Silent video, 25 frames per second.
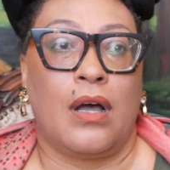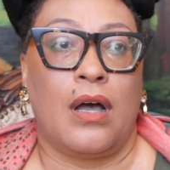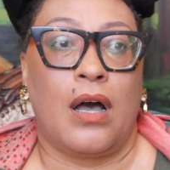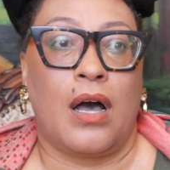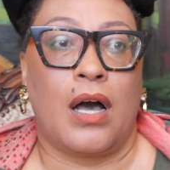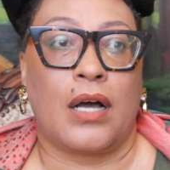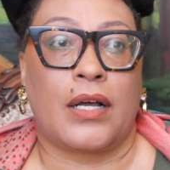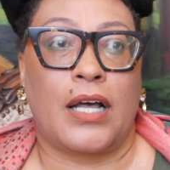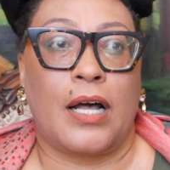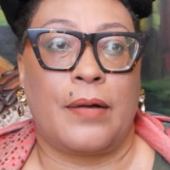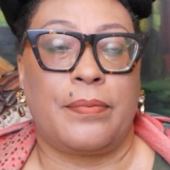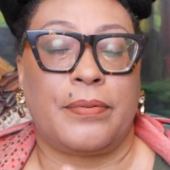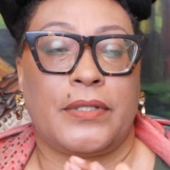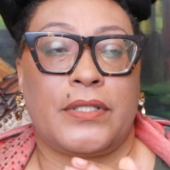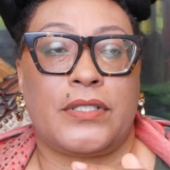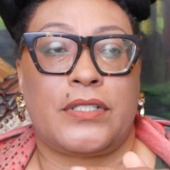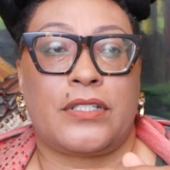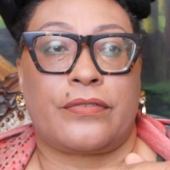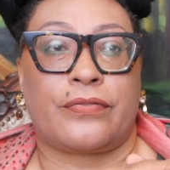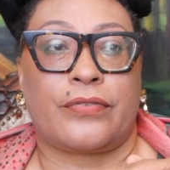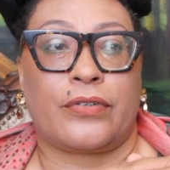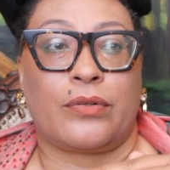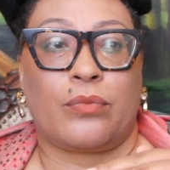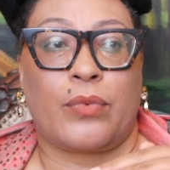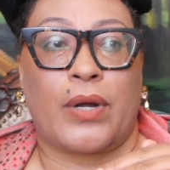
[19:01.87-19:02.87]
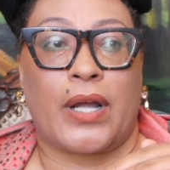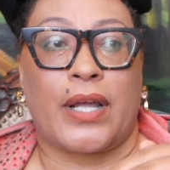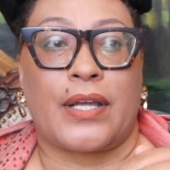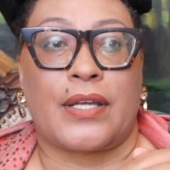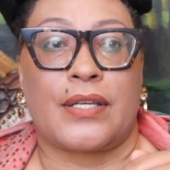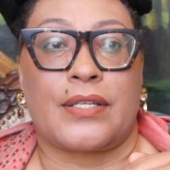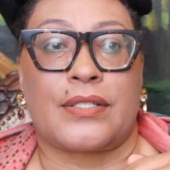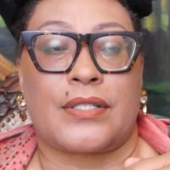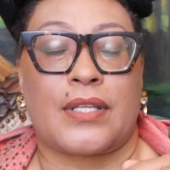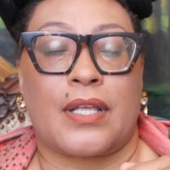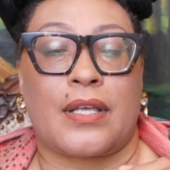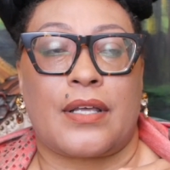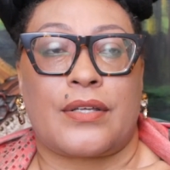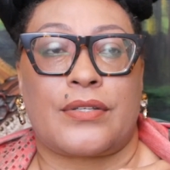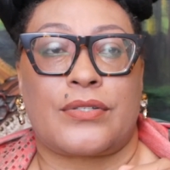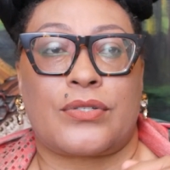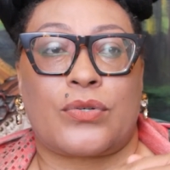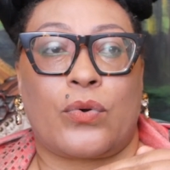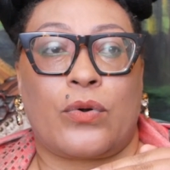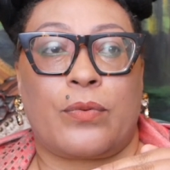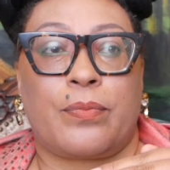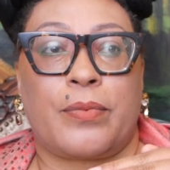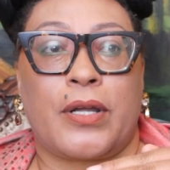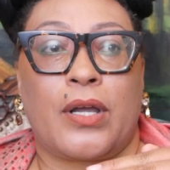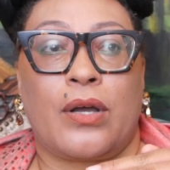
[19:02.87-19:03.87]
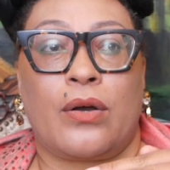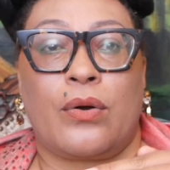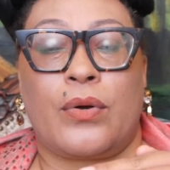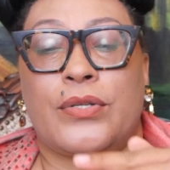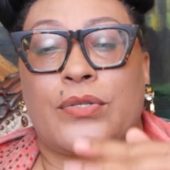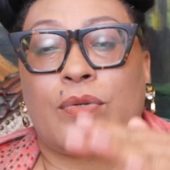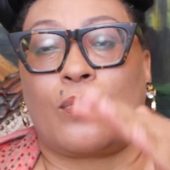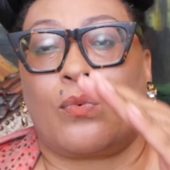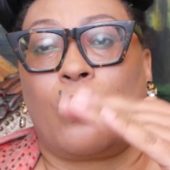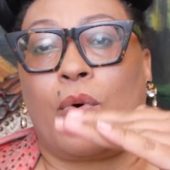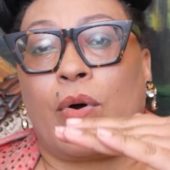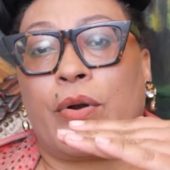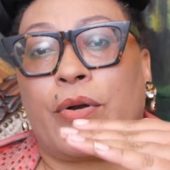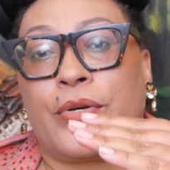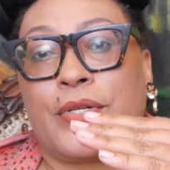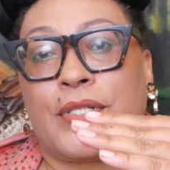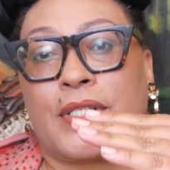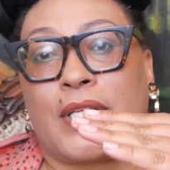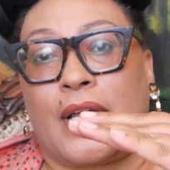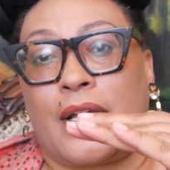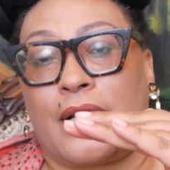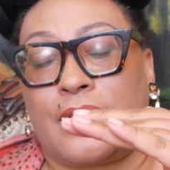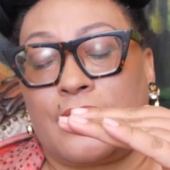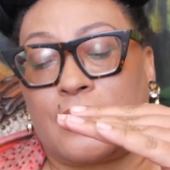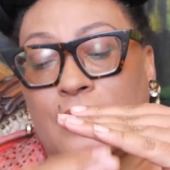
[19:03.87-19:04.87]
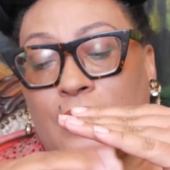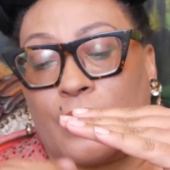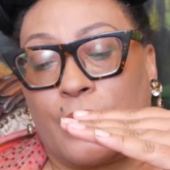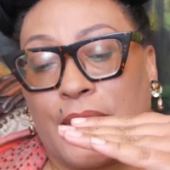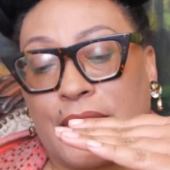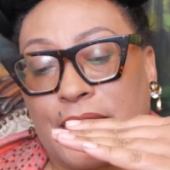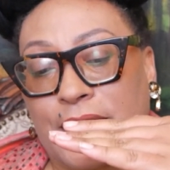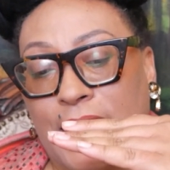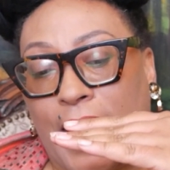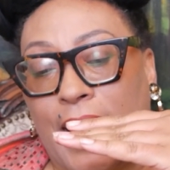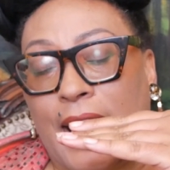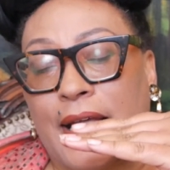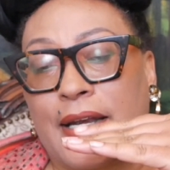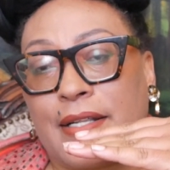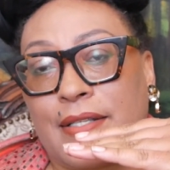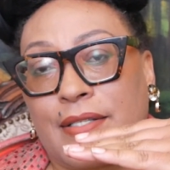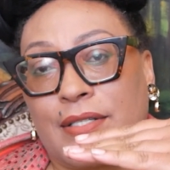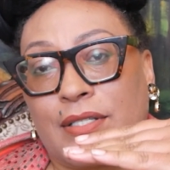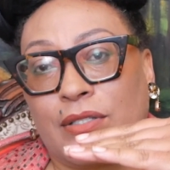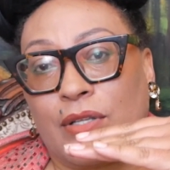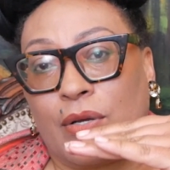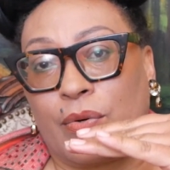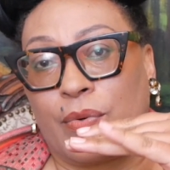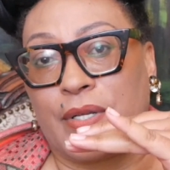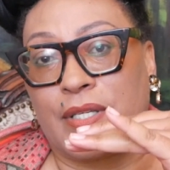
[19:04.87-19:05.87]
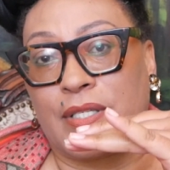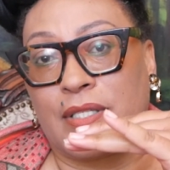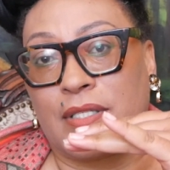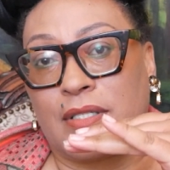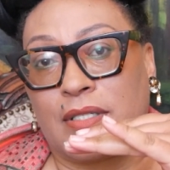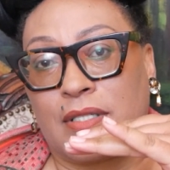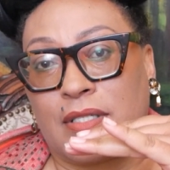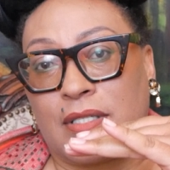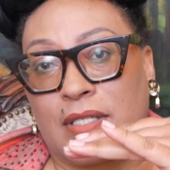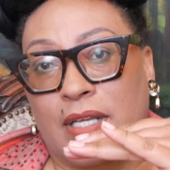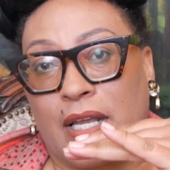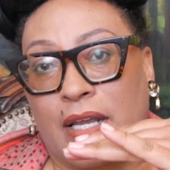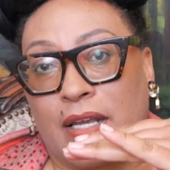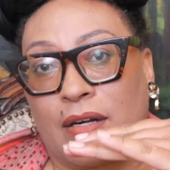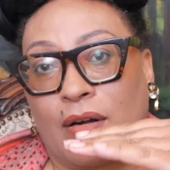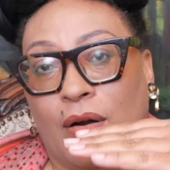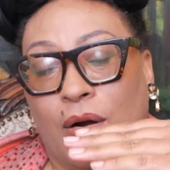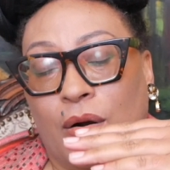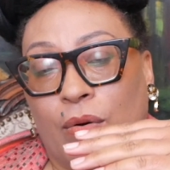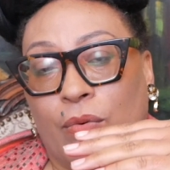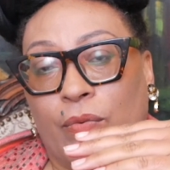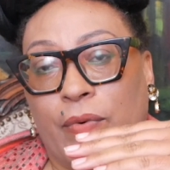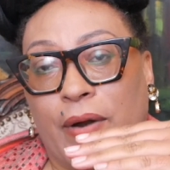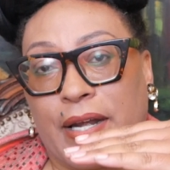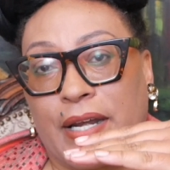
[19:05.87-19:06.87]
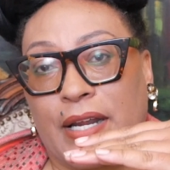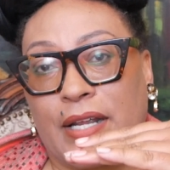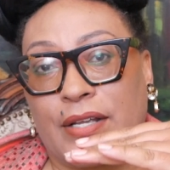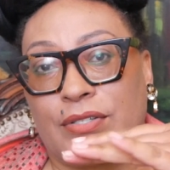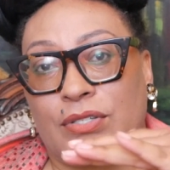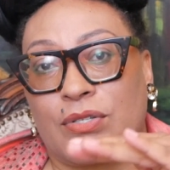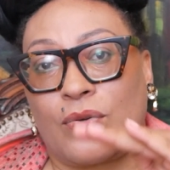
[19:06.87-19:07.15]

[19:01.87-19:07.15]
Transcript: a couple of different ways. Scorpio is a water sign, so it's at its lowest state already.